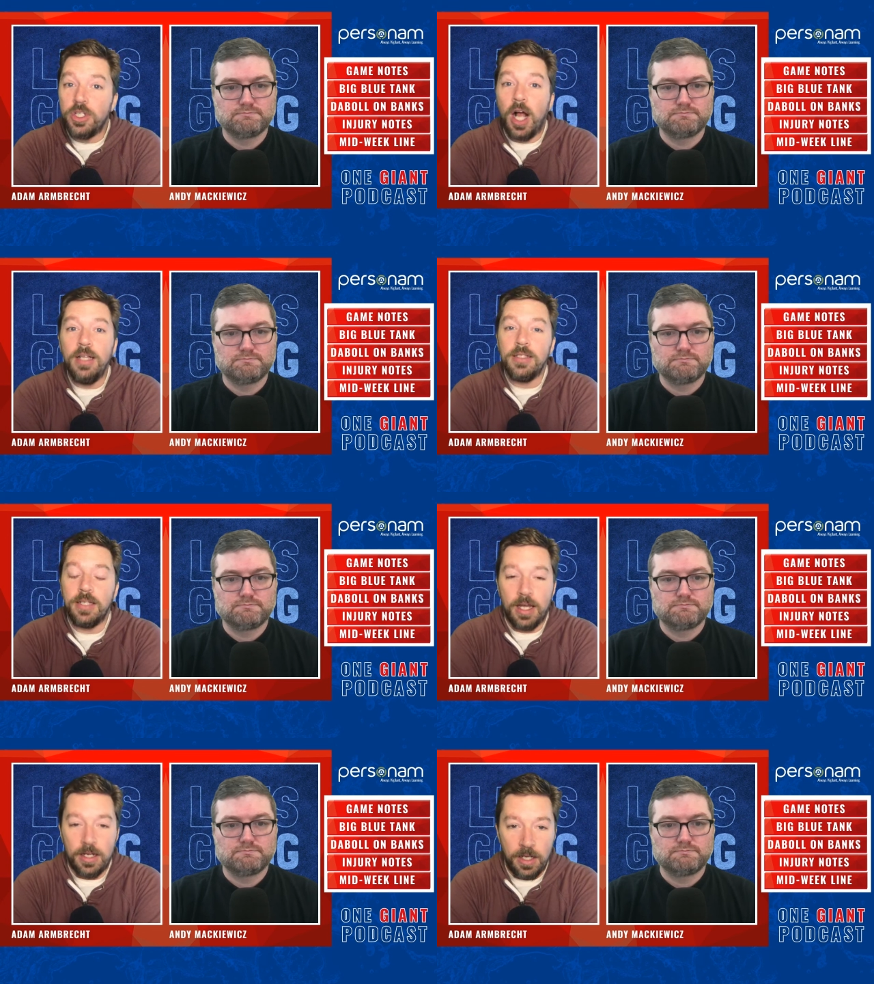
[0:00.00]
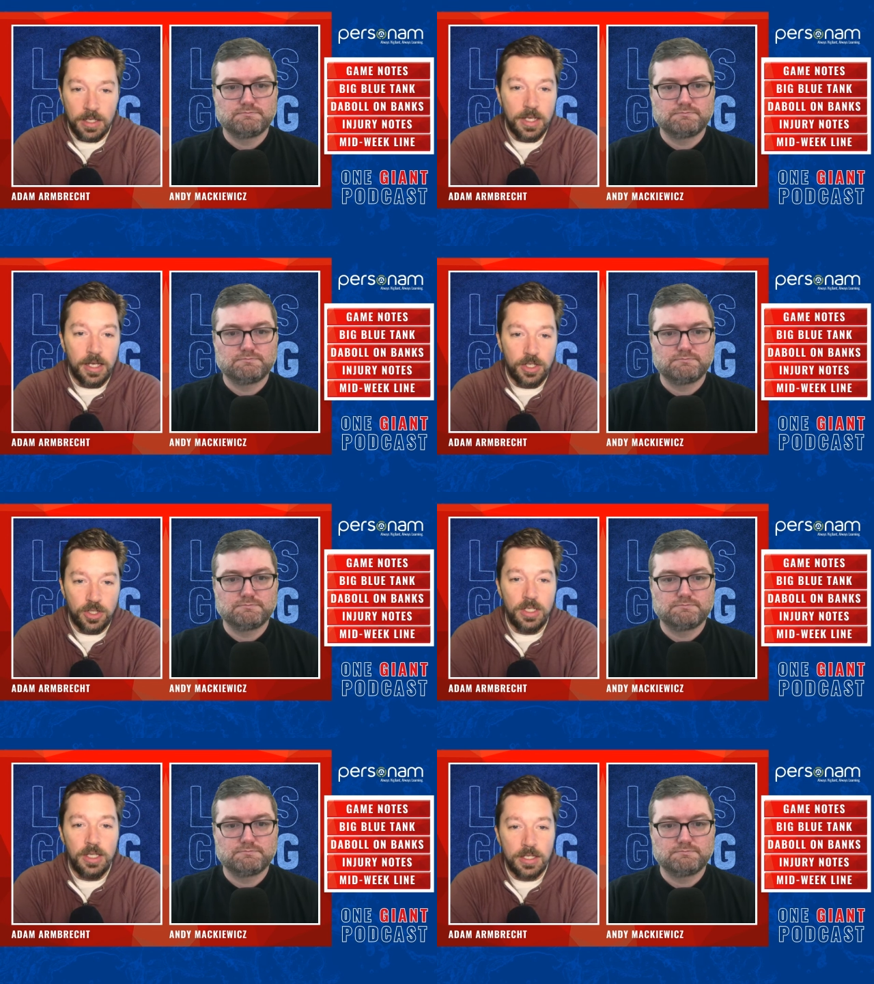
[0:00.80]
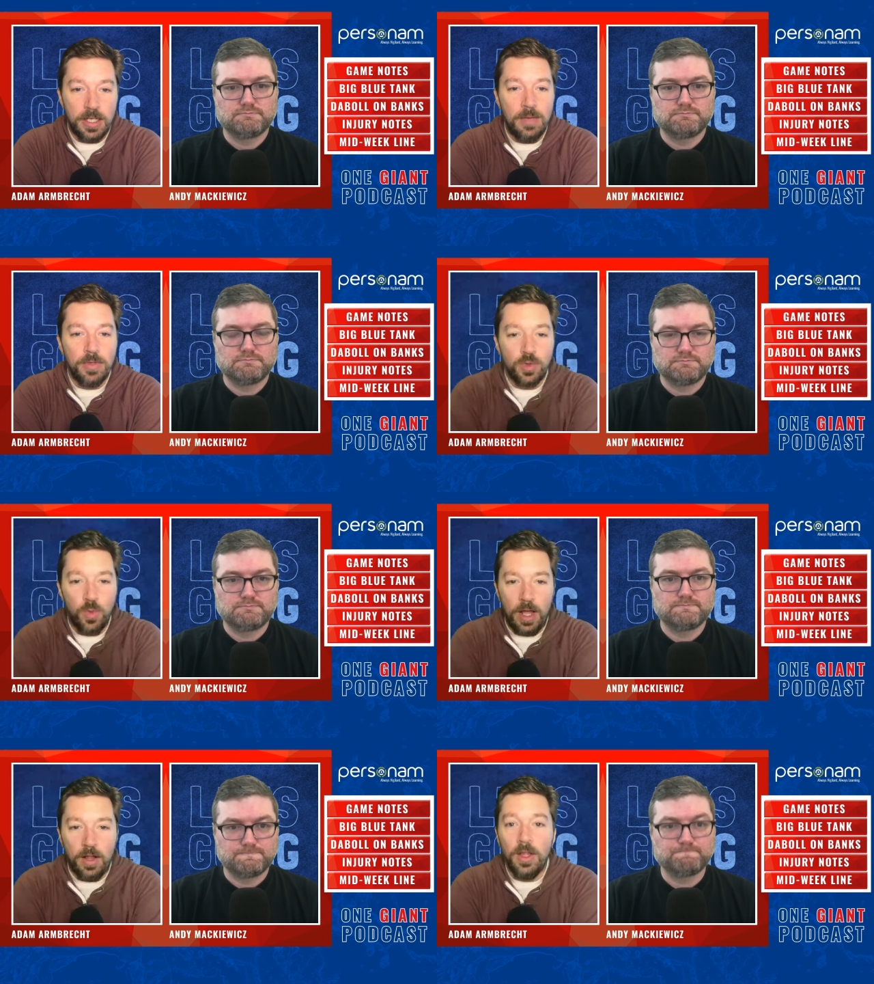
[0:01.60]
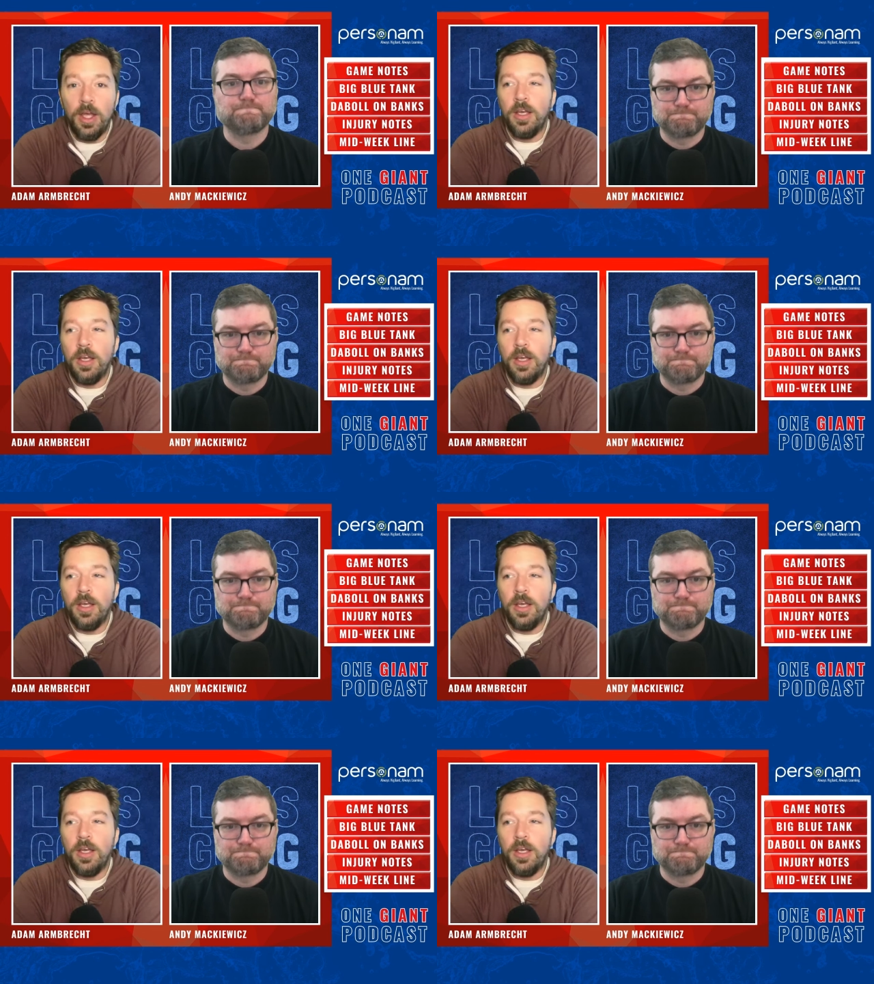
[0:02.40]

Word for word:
Speaker 1: Johnson had a nice catch in this game as well.